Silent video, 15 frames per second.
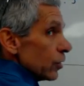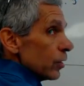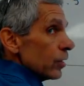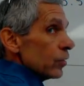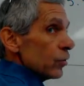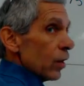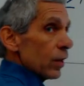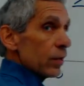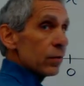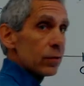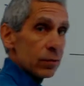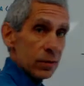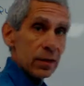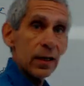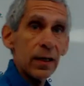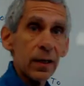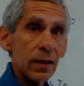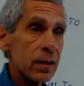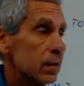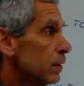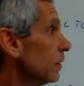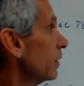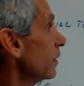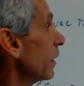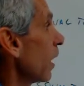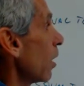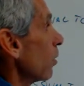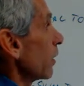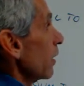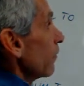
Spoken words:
you're going to draw your thing. Now,